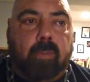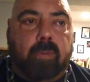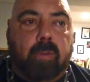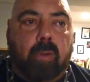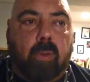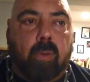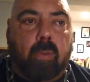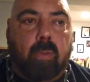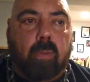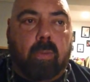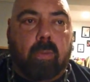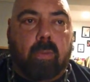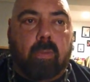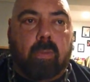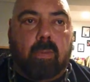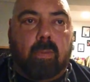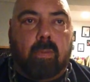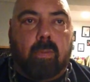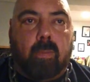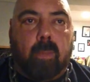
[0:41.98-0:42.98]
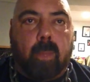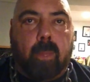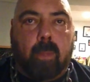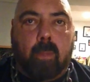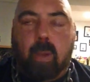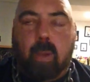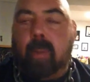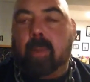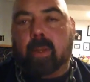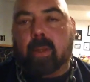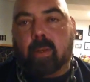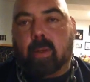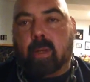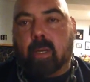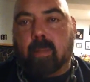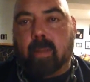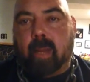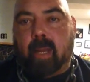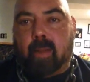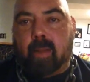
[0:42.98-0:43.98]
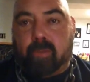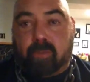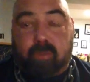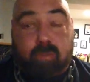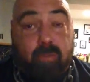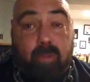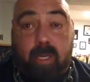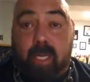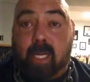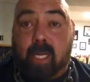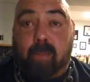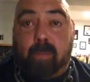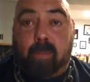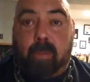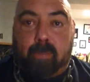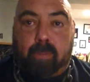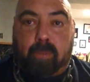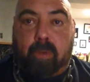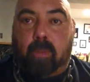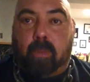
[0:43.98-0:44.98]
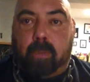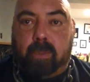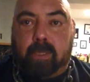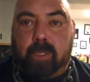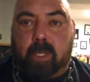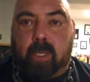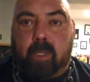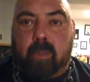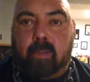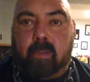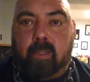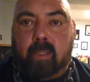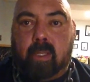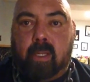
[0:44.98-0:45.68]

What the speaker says: So what I'm going to talk about is straight up the Prilepin chart.